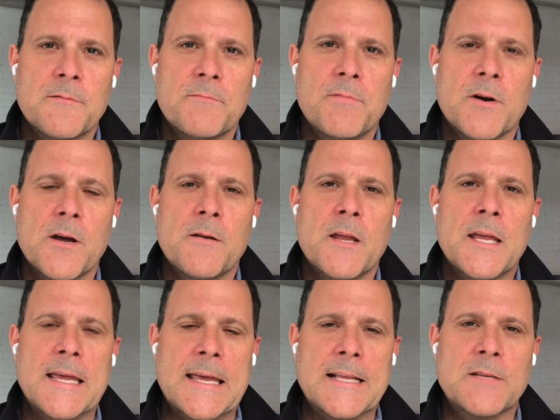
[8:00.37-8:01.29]
but
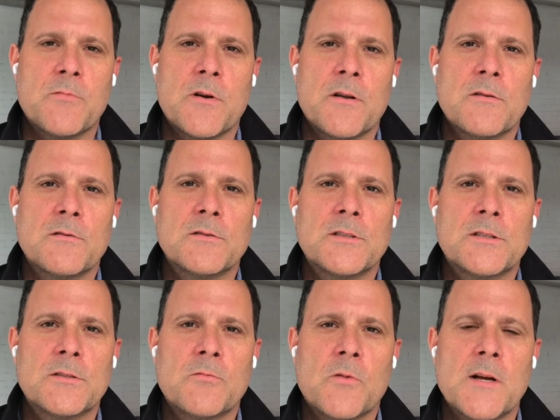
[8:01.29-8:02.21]
it's one of
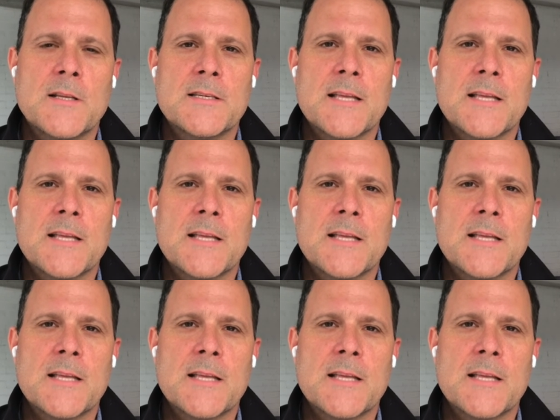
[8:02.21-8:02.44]
those ones